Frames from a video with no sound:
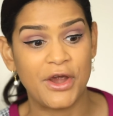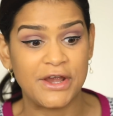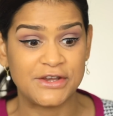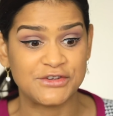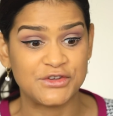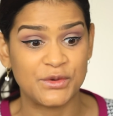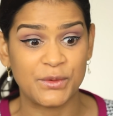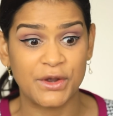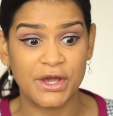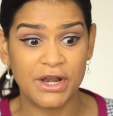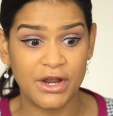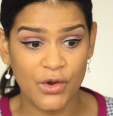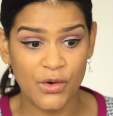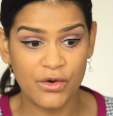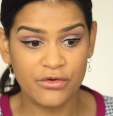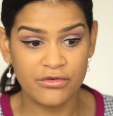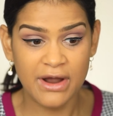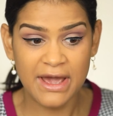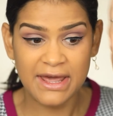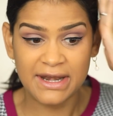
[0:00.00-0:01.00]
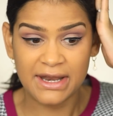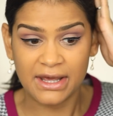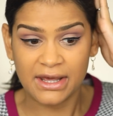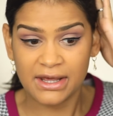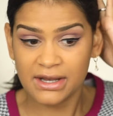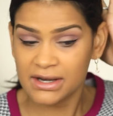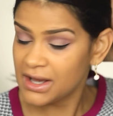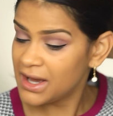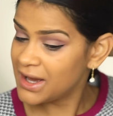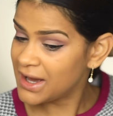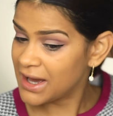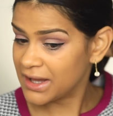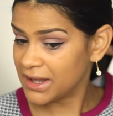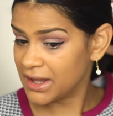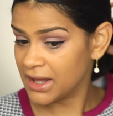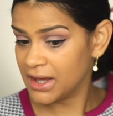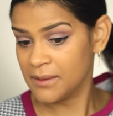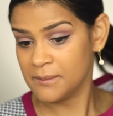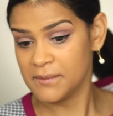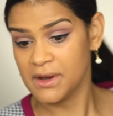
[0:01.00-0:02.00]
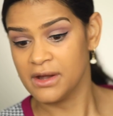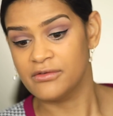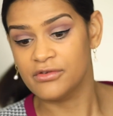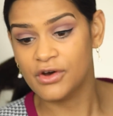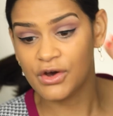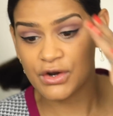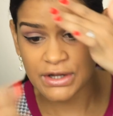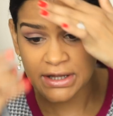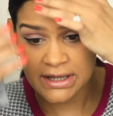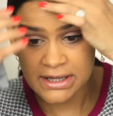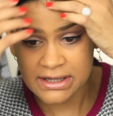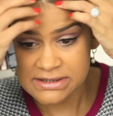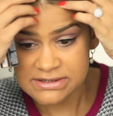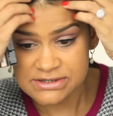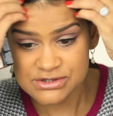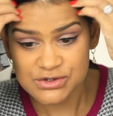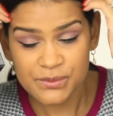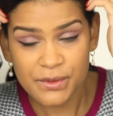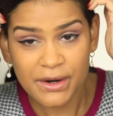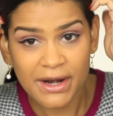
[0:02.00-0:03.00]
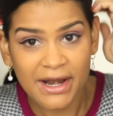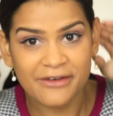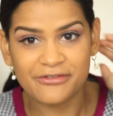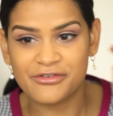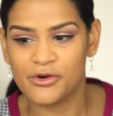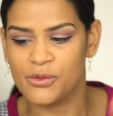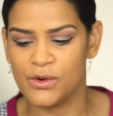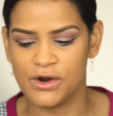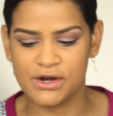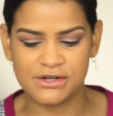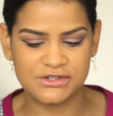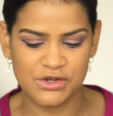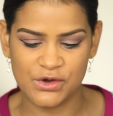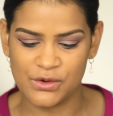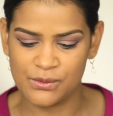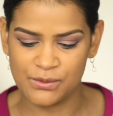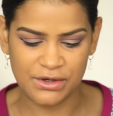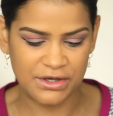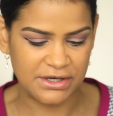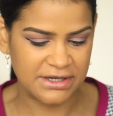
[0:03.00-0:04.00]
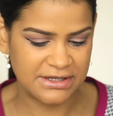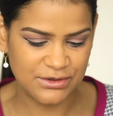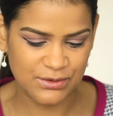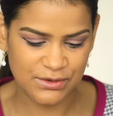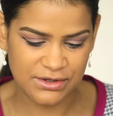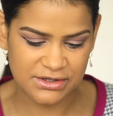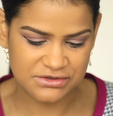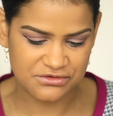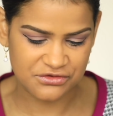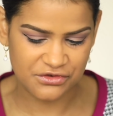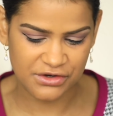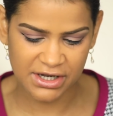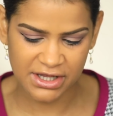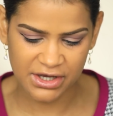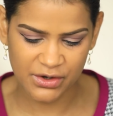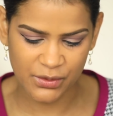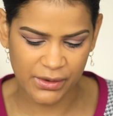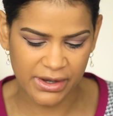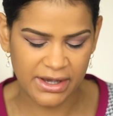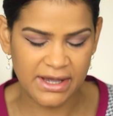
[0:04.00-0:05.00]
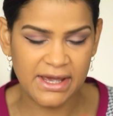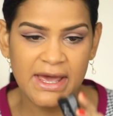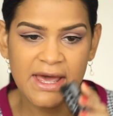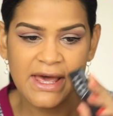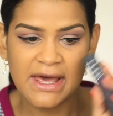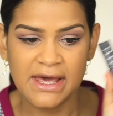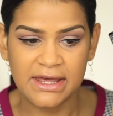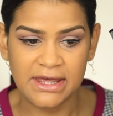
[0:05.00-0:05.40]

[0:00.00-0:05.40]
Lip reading: Alright, so we're going to go right in. I am running super late for work, so we're going to do this really quick.